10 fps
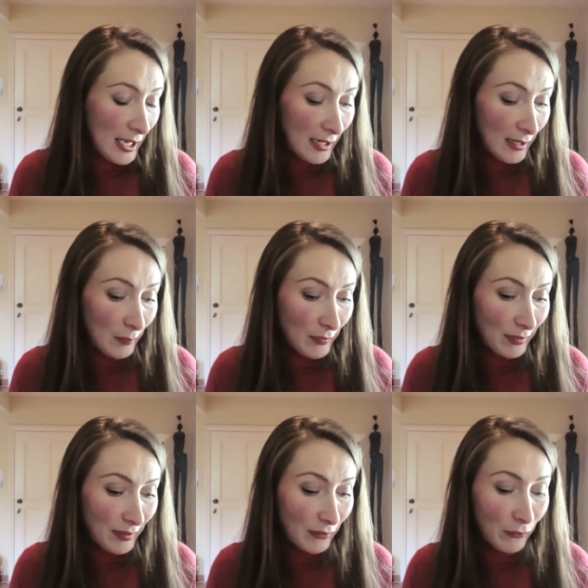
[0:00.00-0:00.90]

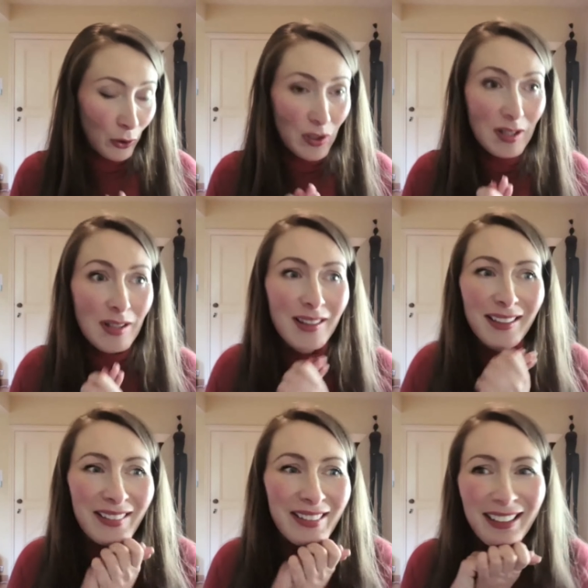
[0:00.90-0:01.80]
The first
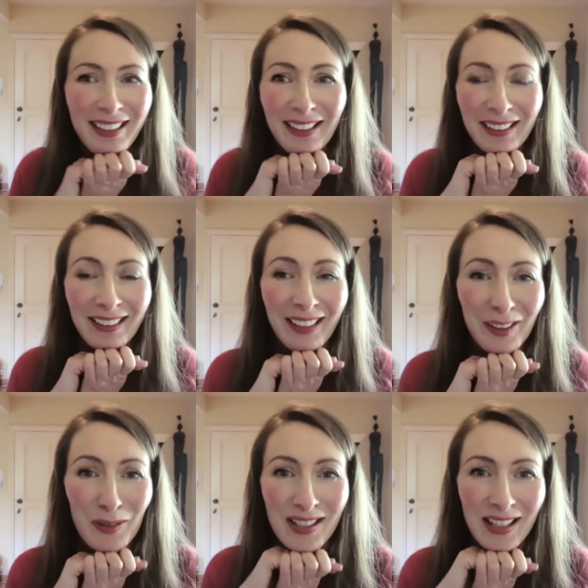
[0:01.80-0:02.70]
thing that I'd like
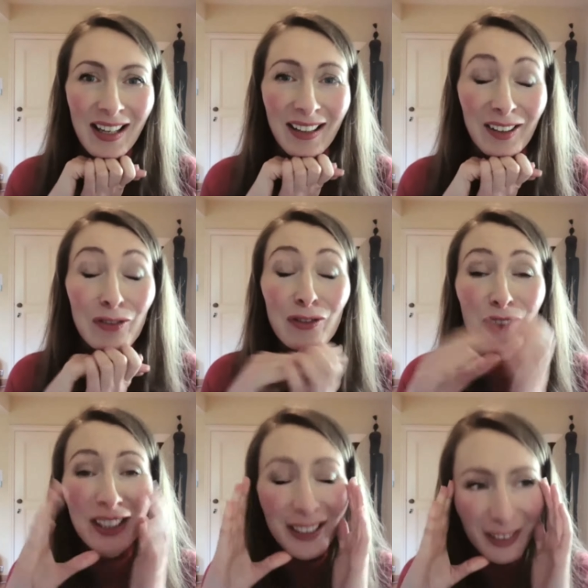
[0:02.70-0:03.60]
to say that
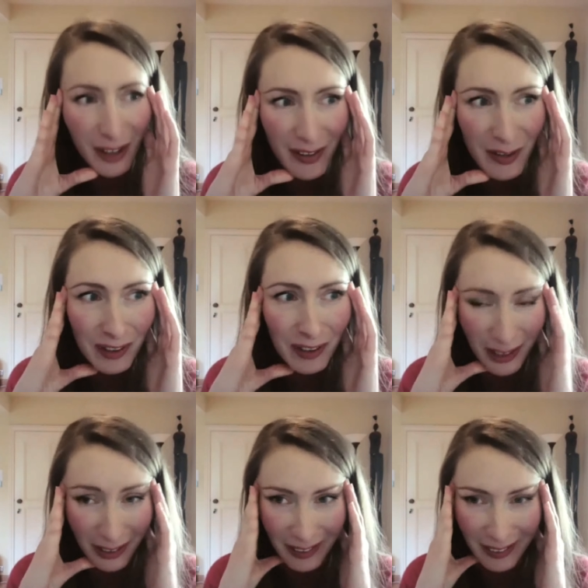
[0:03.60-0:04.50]
really drives me,
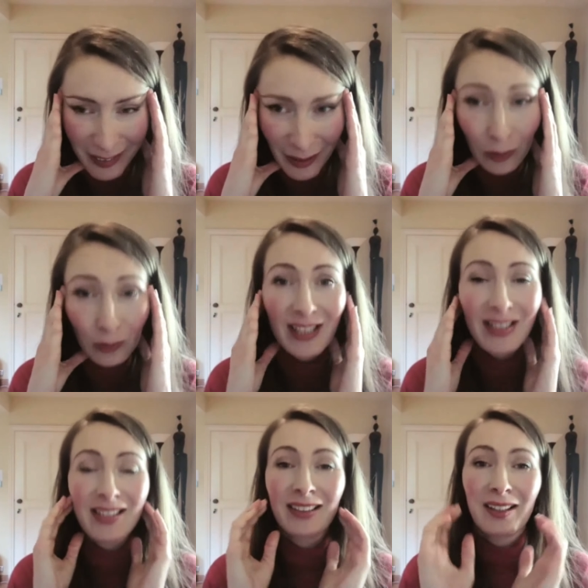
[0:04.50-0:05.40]

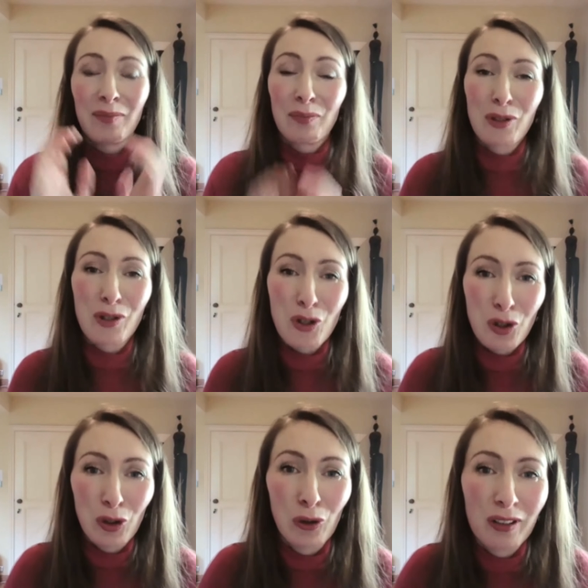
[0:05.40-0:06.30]
nuts, and I'm pretty
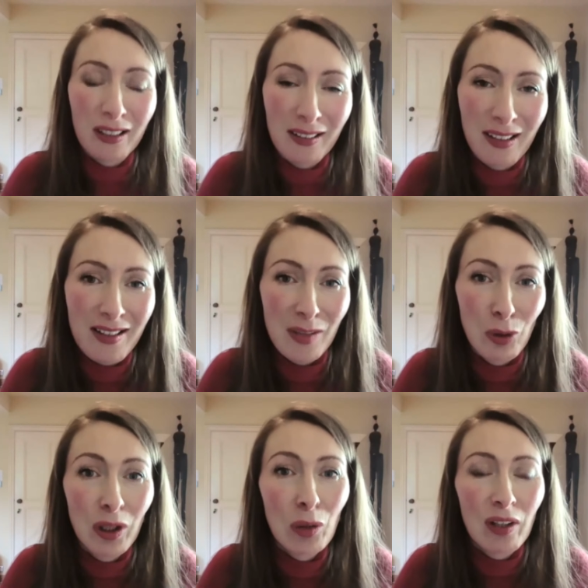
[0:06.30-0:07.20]
sure all the clients I'm
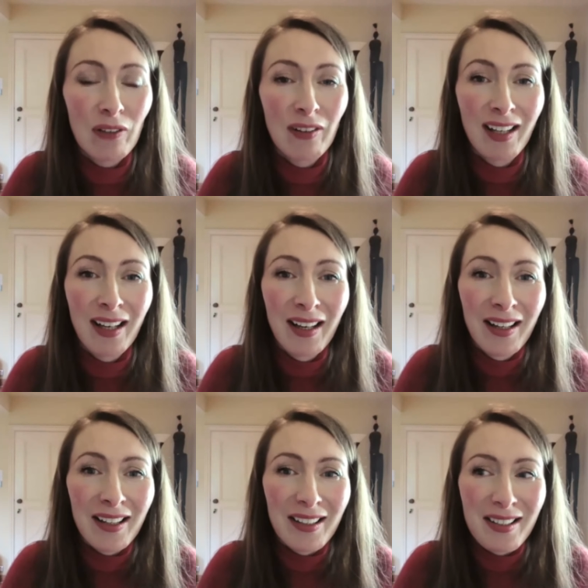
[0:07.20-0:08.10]
working with,
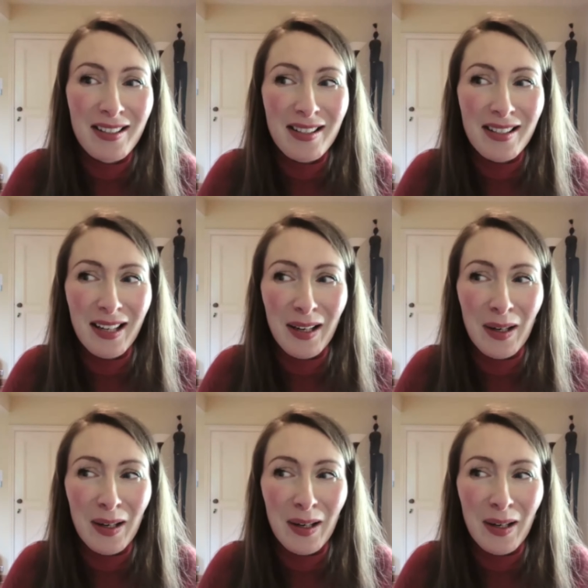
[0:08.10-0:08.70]
is